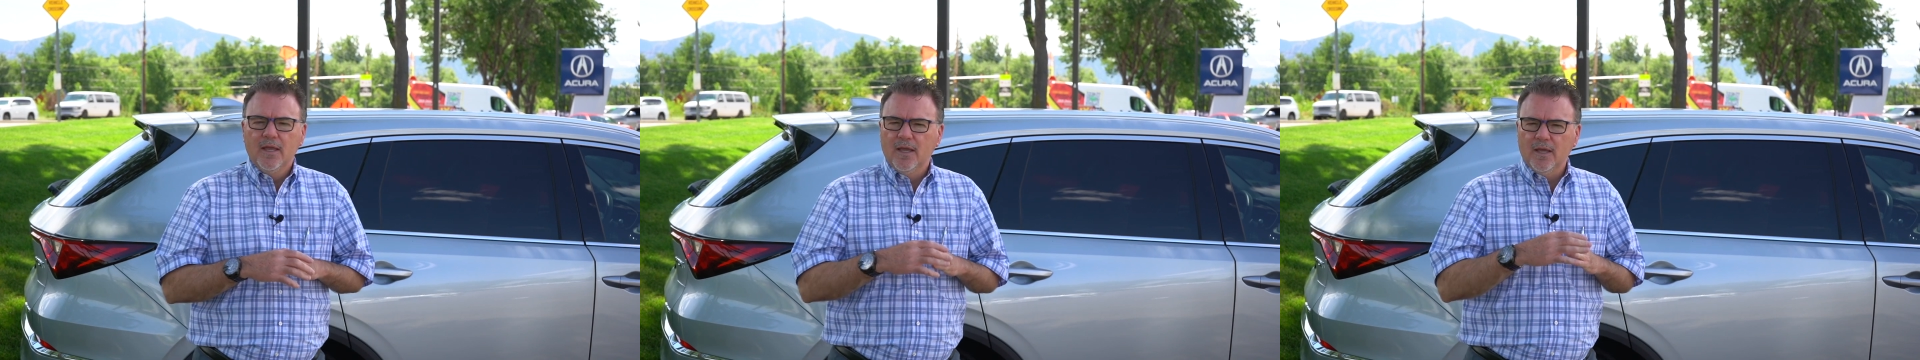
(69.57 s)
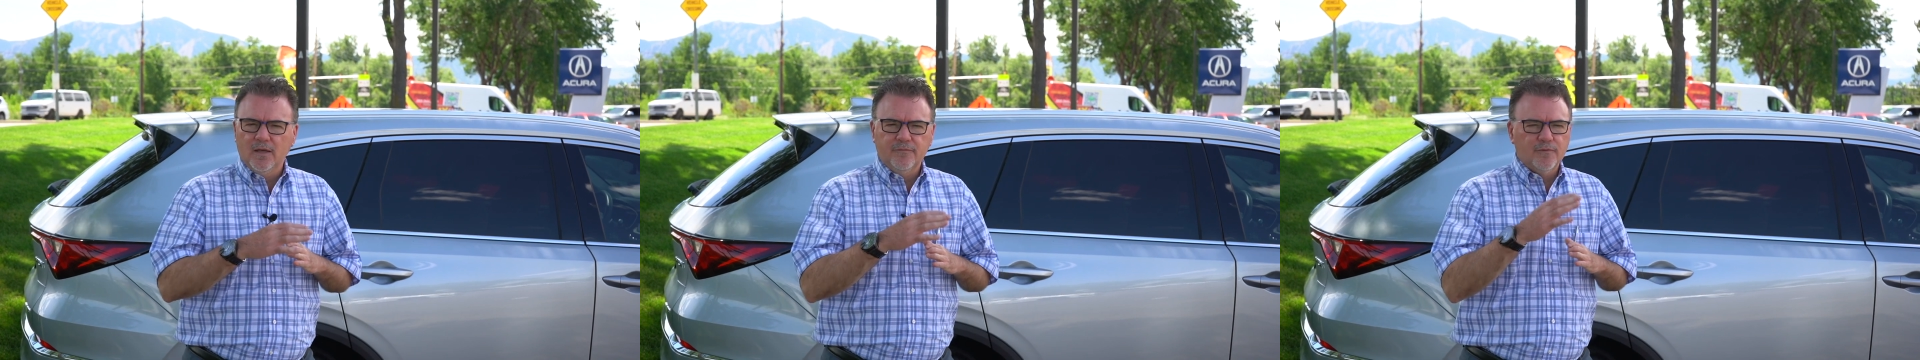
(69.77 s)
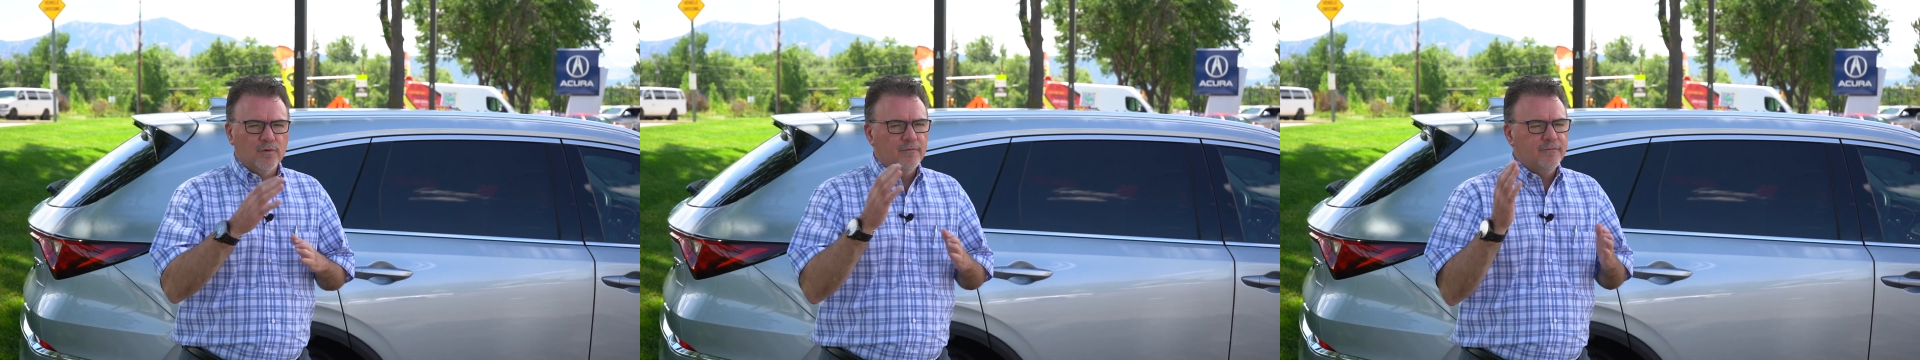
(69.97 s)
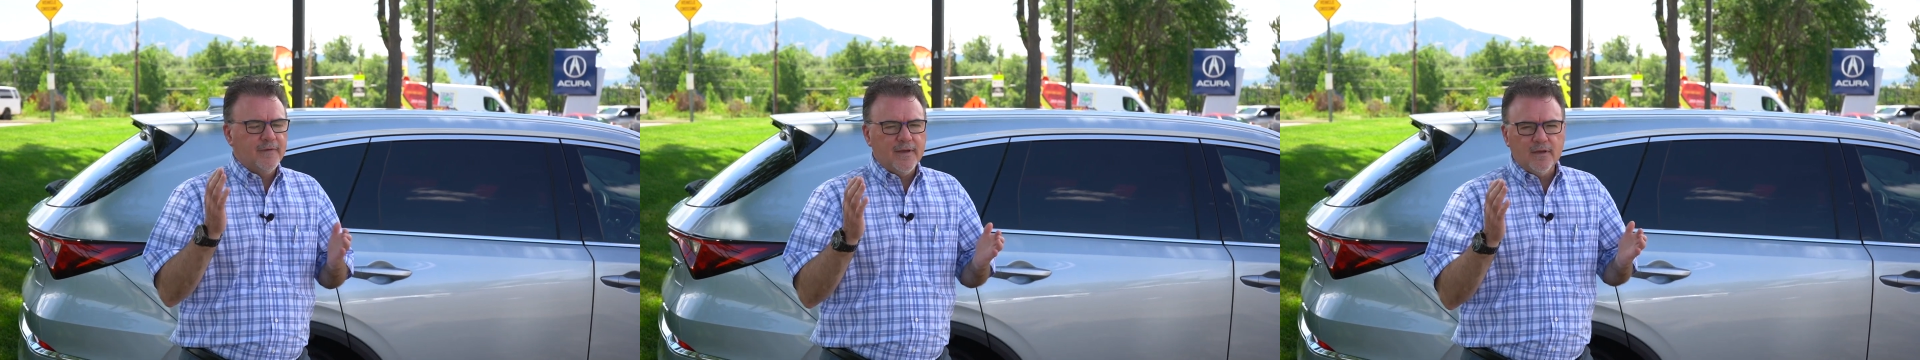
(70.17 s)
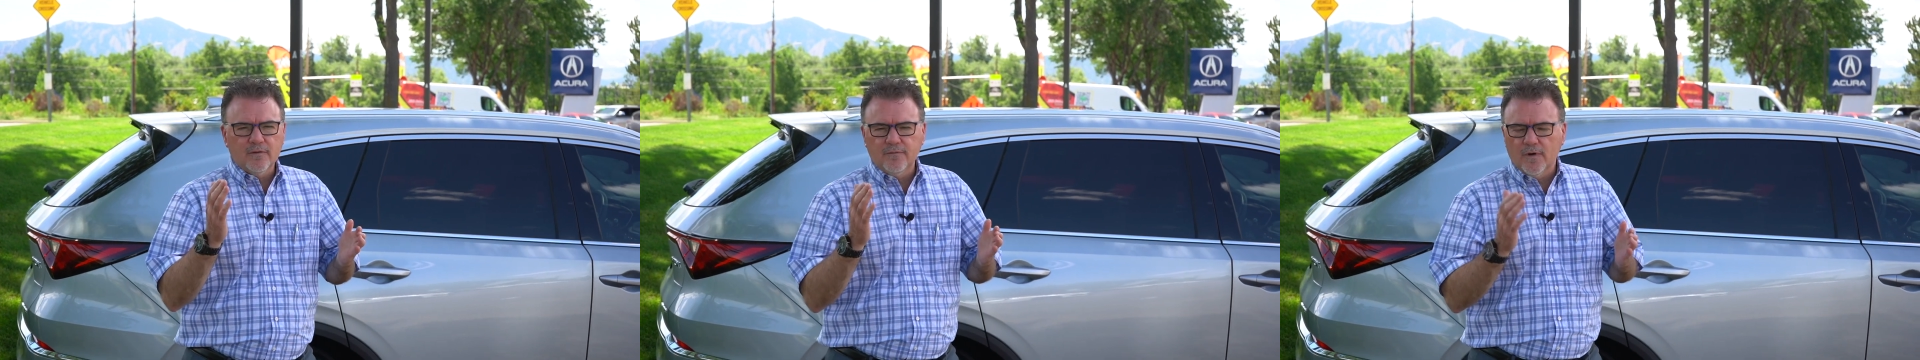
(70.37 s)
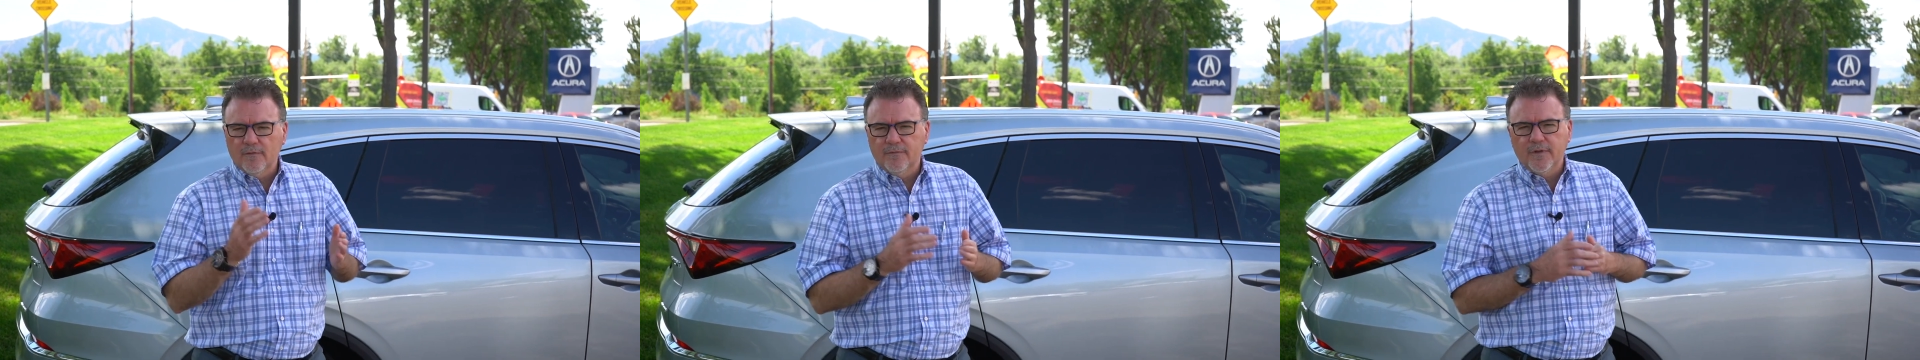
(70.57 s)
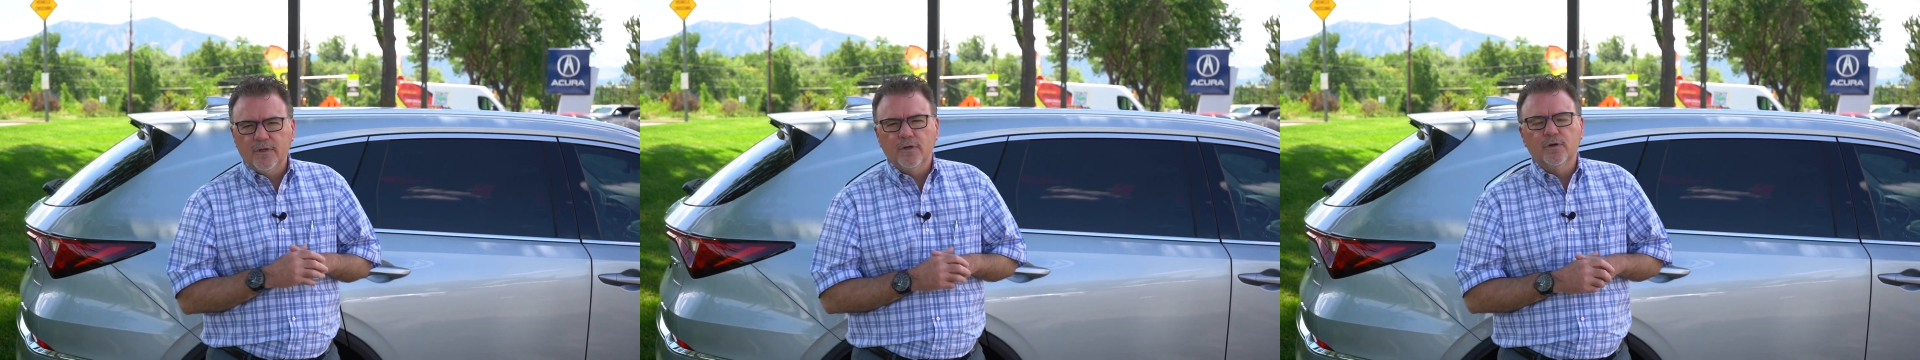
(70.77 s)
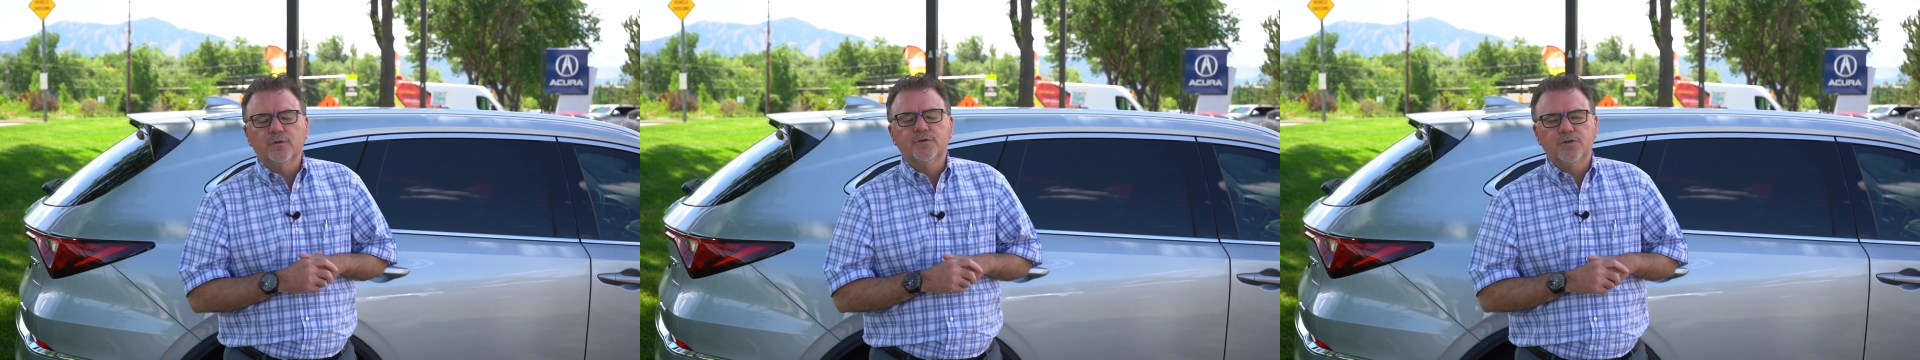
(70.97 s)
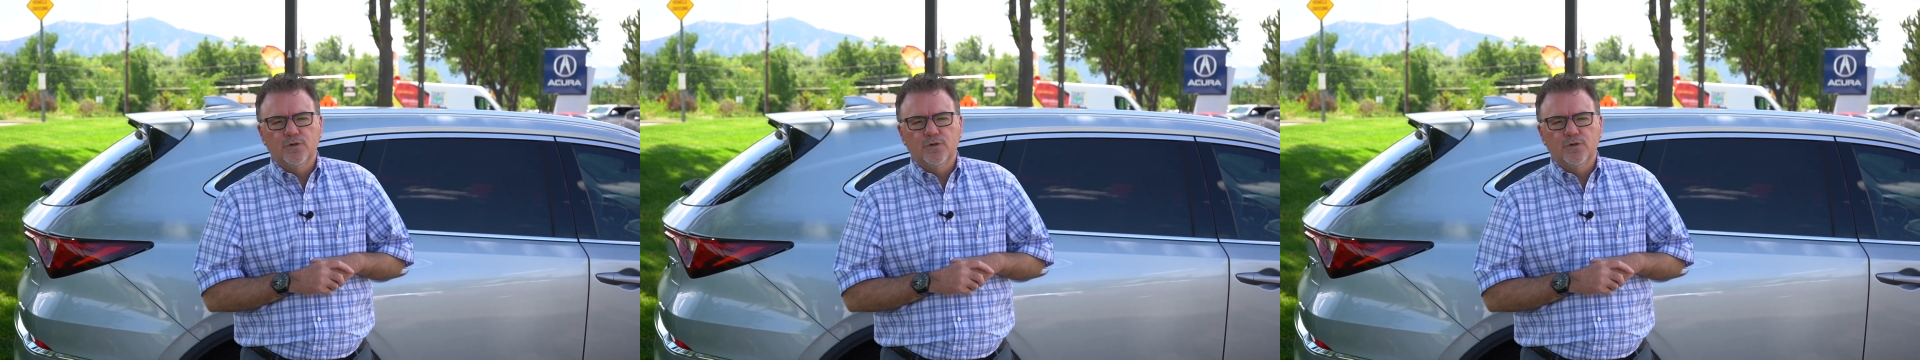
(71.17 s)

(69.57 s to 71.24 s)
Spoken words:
And if you're a fan of our videos,